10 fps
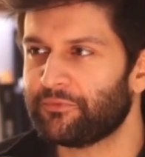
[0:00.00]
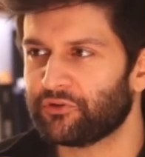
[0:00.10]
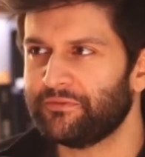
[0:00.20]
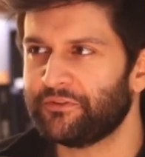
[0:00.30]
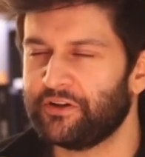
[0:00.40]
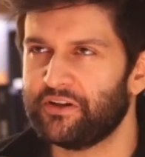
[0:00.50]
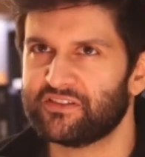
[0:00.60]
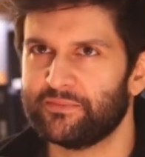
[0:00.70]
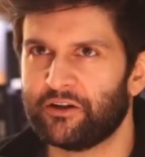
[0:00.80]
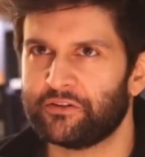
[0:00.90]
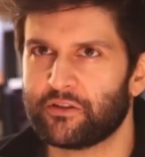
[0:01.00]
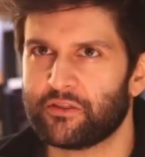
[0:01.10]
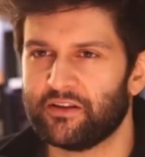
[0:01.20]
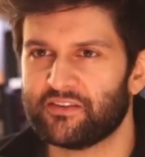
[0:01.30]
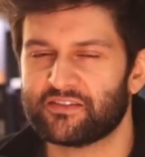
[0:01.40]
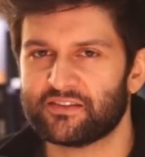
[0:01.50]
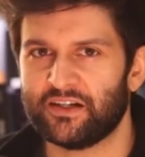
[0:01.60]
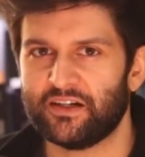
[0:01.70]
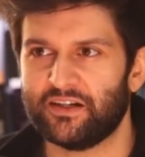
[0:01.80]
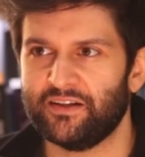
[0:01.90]
I'm sort of curious about your thoughts
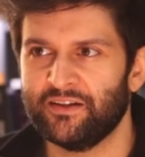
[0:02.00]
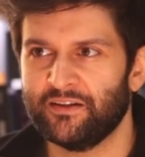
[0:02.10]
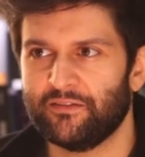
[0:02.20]
uh,